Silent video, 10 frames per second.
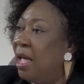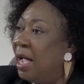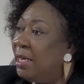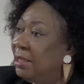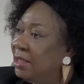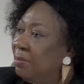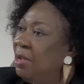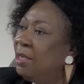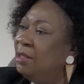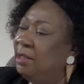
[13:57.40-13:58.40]
An
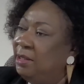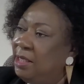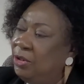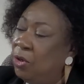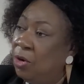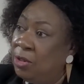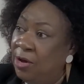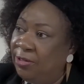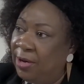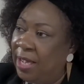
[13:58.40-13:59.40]
endemic disease, on the
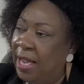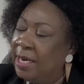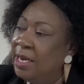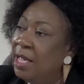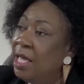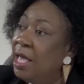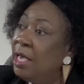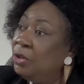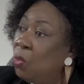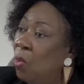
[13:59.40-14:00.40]
other hand,
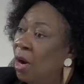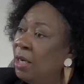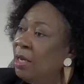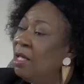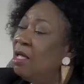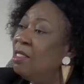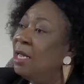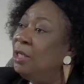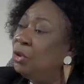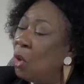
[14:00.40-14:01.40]
is one
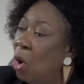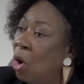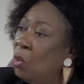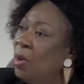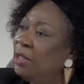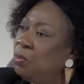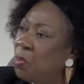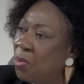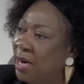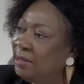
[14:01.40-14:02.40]
that is always
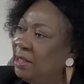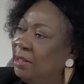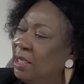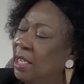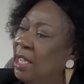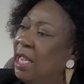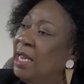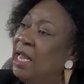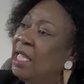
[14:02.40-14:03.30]
present in a